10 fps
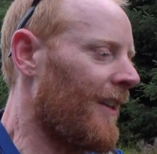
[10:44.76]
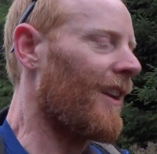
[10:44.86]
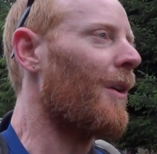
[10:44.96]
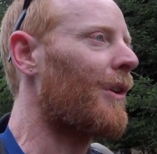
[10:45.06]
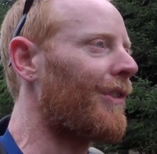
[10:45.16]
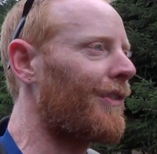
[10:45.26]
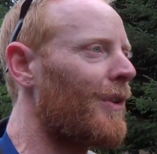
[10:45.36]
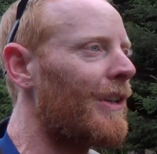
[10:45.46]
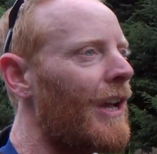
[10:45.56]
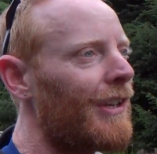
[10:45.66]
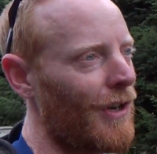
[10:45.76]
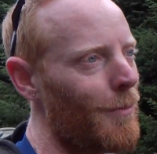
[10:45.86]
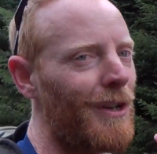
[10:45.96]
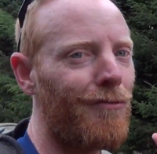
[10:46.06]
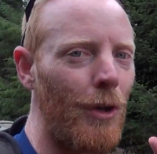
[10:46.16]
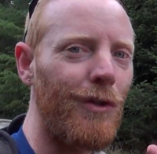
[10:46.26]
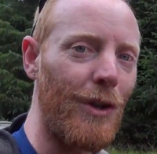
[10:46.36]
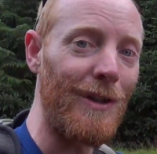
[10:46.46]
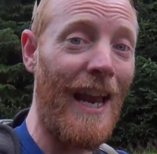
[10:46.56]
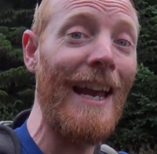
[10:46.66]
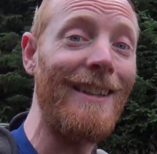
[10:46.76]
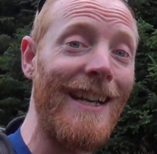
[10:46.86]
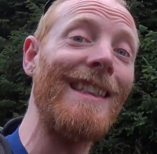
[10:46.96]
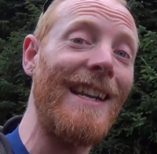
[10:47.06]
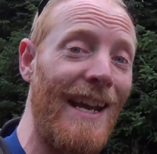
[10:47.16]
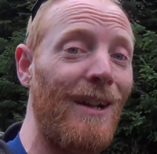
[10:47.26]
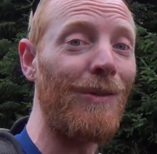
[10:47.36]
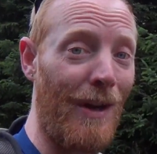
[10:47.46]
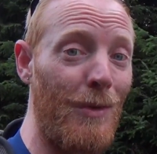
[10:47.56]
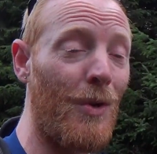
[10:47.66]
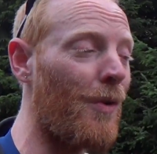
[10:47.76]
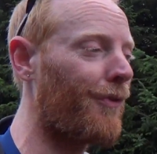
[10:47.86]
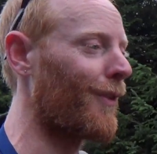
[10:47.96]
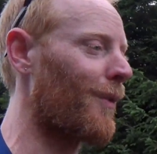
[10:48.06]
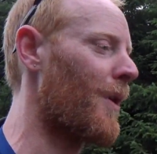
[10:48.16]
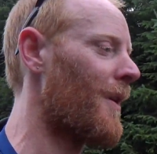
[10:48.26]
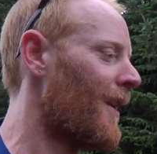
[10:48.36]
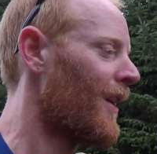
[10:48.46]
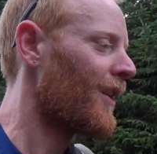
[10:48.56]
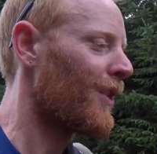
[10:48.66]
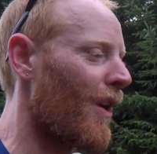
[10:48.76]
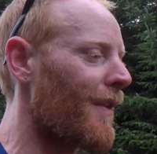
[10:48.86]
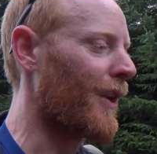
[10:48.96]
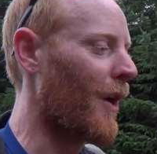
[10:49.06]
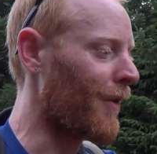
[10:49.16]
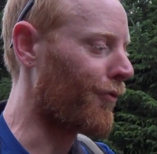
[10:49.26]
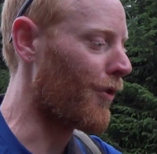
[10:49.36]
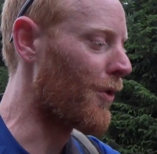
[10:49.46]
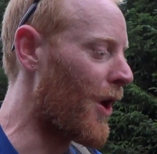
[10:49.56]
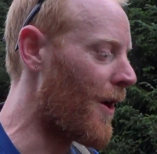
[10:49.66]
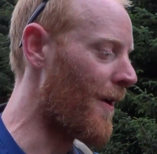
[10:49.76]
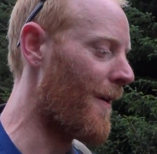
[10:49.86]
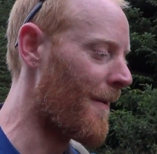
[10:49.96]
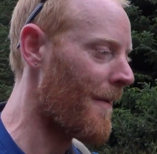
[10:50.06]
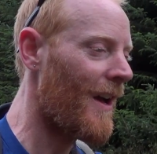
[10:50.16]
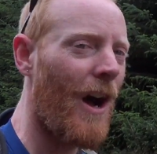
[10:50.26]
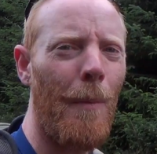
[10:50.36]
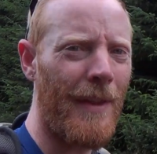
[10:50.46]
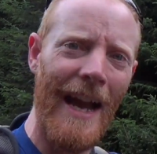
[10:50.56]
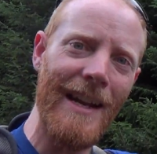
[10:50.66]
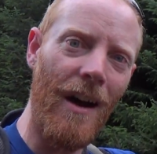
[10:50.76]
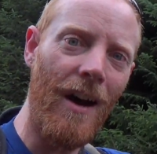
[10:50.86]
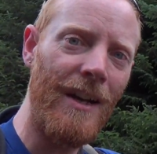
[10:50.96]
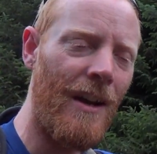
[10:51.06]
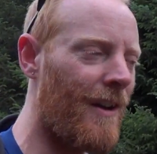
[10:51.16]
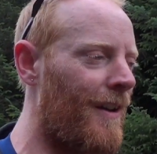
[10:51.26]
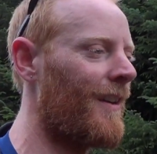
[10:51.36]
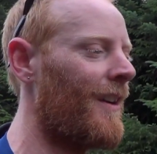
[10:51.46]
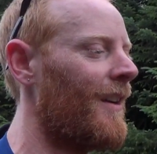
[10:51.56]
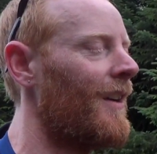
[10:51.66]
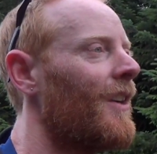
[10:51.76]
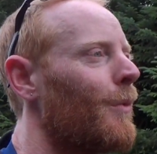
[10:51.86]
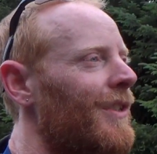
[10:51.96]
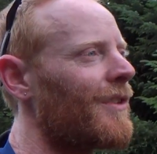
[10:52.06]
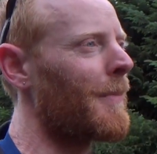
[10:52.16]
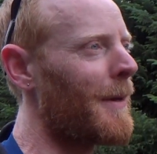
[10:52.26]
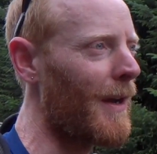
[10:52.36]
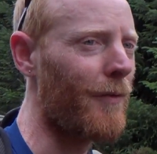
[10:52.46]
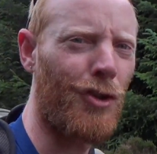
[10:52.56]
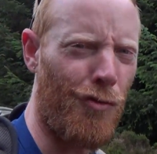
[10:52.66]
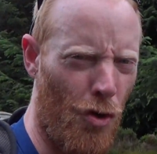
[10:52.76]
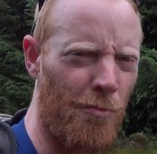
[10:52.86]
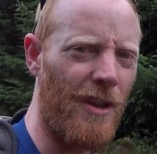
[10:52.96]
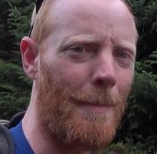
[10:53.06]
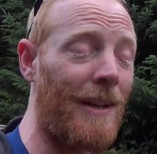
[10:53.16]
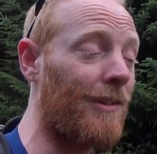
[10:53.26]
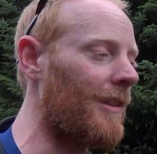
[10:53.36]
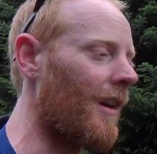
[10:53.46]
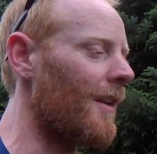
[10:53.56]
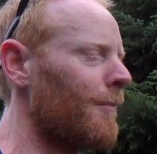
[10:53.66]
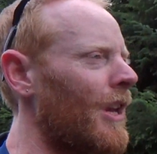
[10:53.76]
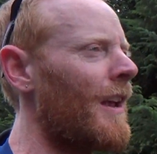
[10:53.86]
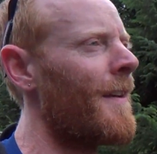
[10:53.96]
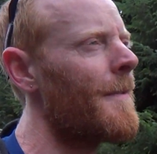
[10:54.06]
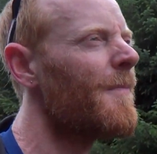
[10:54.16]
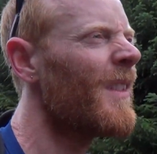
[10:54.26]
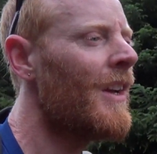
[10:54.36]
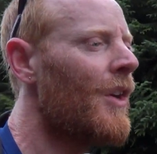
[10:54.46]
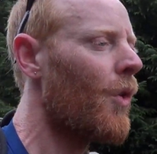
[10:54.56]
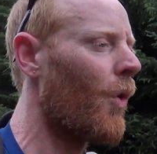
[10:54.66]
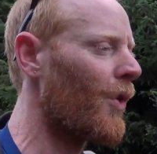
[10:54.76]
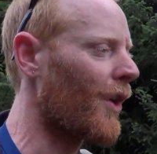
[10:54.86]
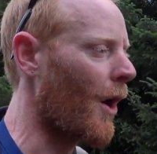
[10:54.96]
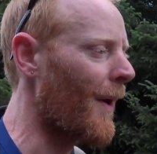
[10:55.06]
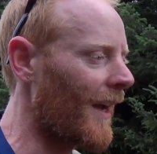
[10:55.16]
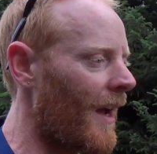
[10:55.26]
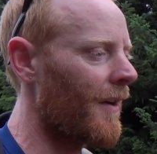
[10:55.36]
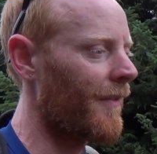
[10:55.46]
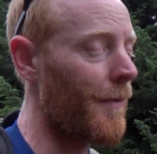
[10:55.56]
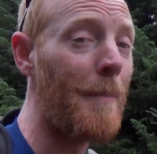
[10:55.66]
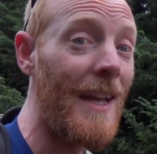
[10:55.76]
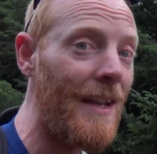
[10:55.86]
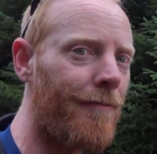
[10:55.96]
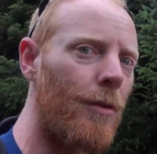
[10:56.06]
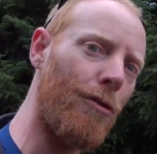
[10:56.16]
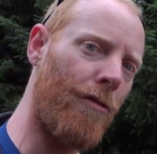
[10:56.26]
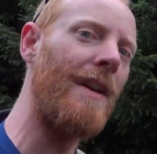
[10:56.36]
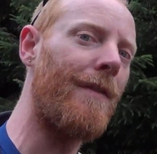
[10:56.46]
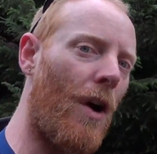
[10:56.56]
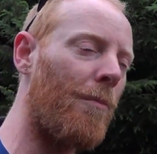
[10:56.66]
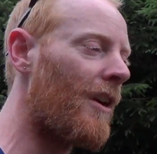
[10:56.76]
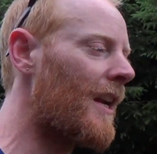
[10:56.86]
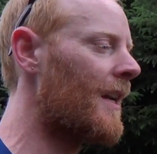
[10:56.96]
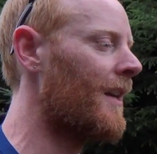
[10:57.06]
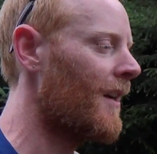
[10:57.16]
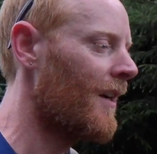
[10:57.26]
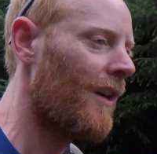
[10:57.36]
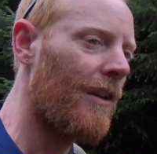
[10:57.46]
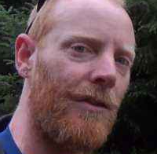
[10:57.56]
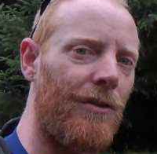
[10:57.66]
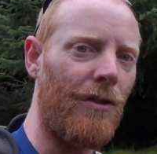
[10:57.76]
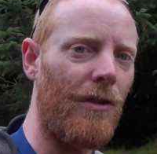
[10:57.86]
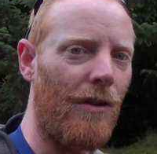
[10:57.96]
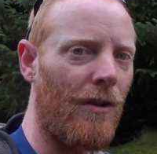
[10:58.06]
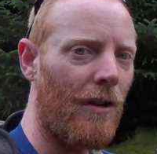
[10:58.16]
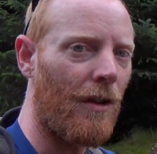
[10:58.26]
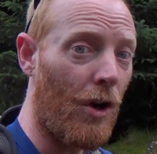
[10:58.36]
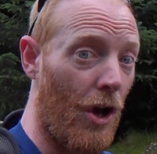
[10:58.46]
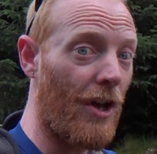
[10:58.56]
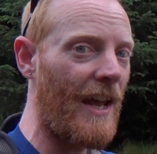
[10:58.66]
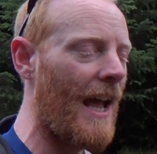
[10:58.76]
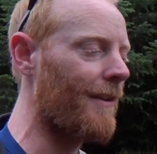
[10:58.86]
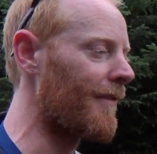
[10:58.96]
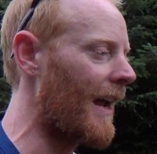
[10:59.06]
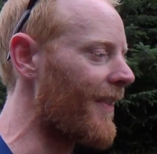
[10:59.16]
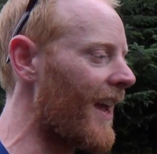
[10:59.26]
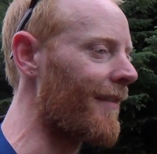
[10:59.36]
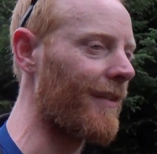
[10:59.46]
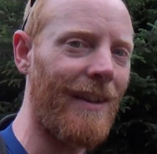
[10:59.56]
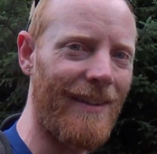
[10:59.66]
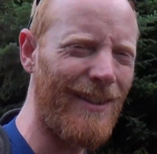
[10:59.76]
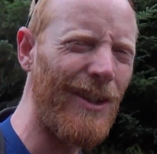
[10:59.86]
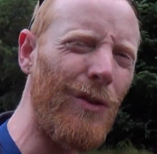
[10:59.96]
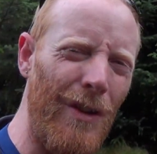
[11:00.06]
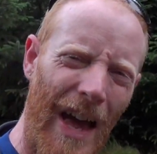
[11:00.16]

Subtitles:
you know, because there's only so many routes you can take to get to the hills up north. So you're either going through up the A9, which can be a bit of a trauma at the best of times, or you're going, for me, through Crieff, Cymru to Loch Ernhead around there, and using